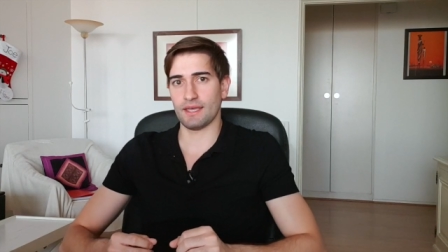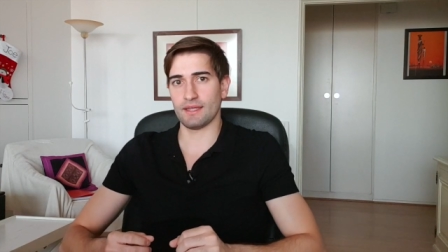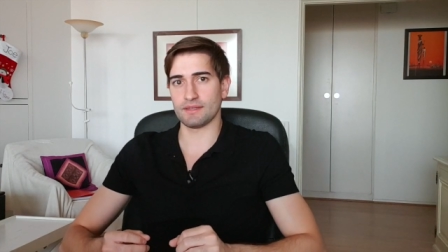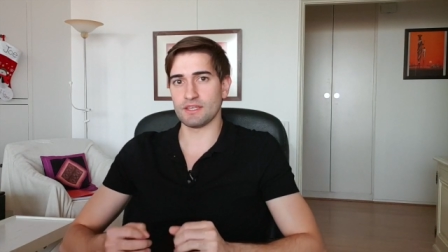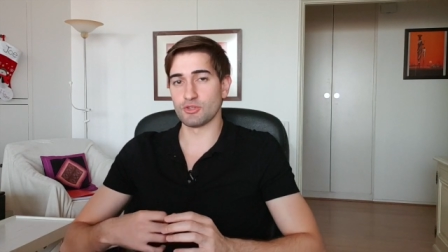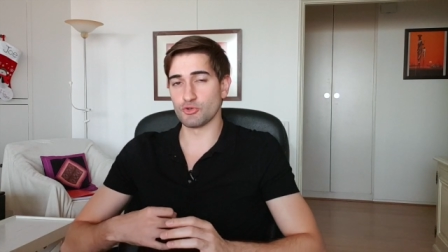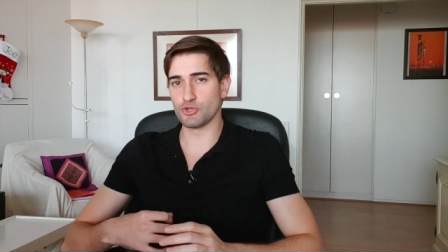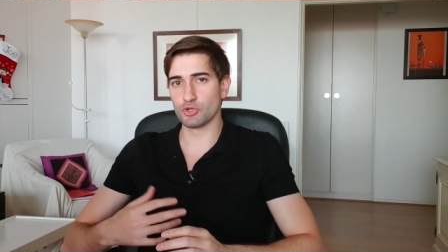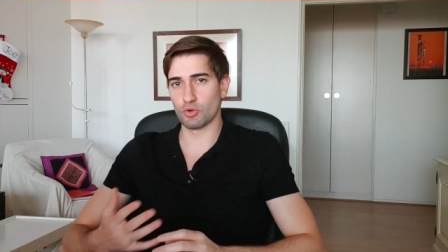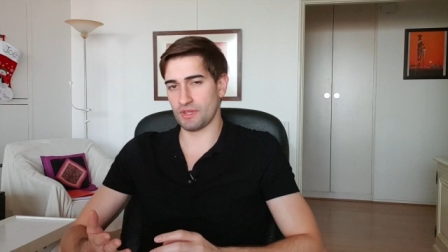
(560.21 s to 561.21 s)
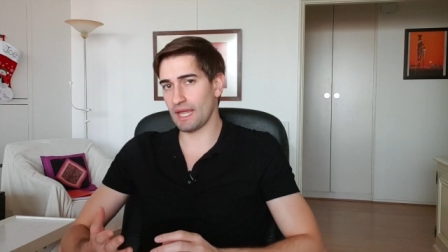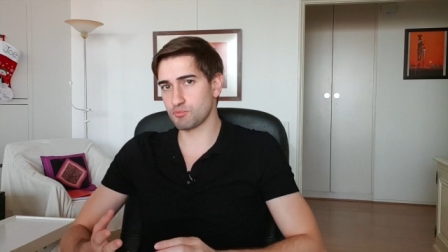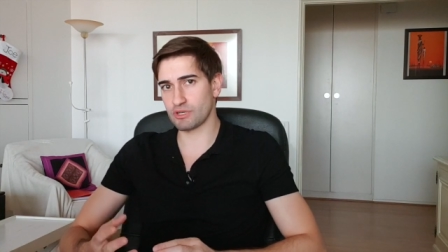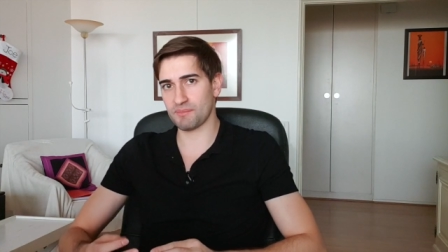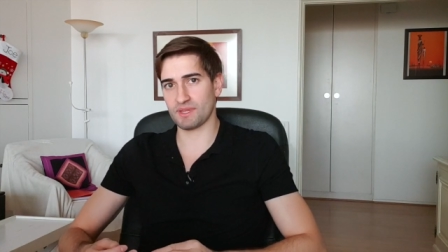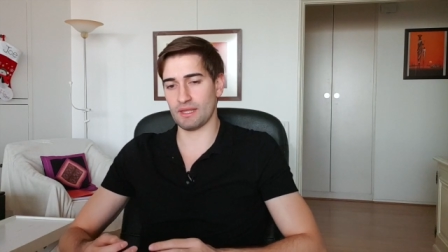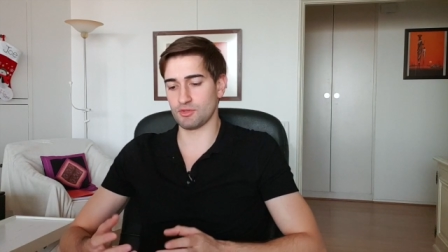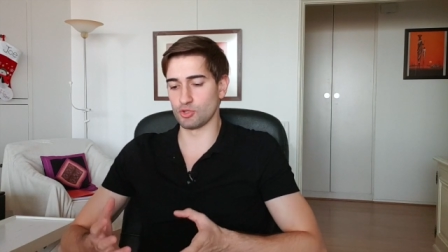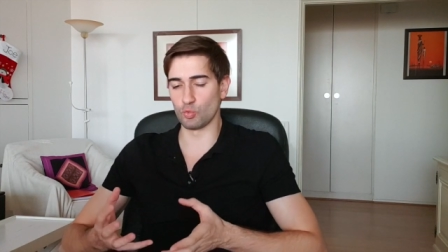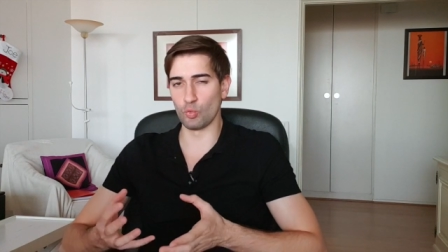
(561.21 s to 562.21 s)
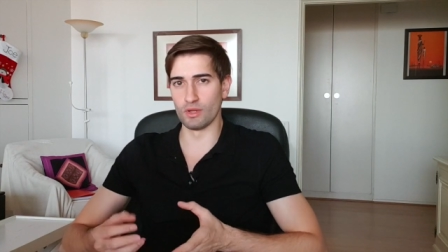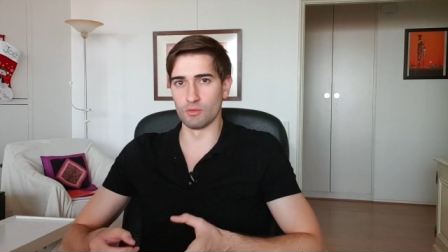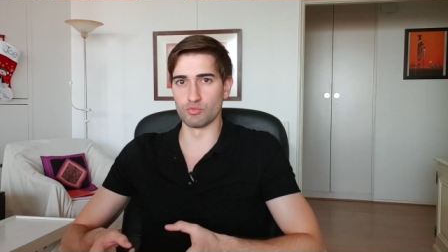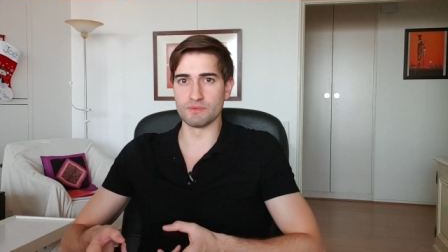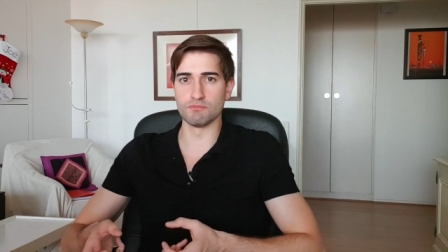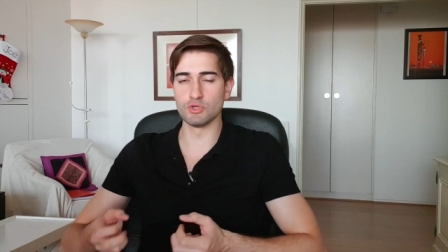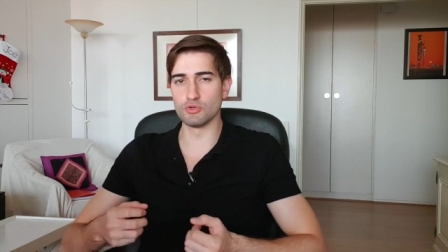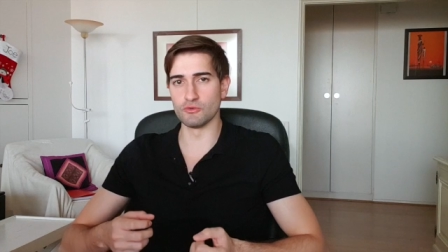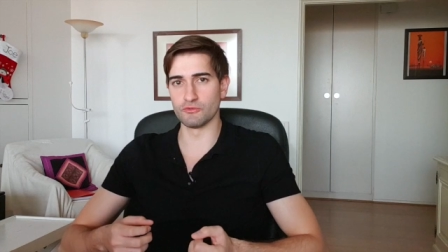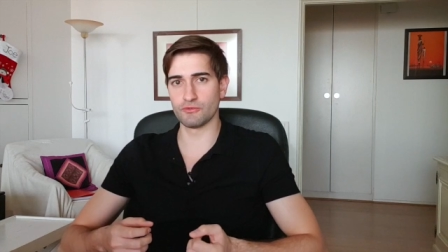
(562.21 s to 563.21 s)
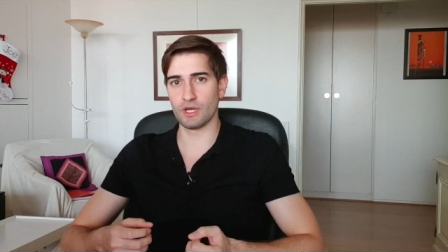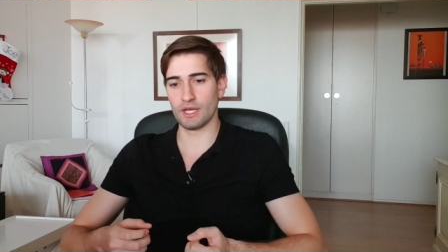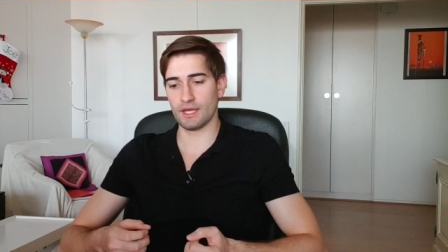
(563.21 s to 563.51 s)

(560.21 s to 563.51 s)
And either you or that prep center will remove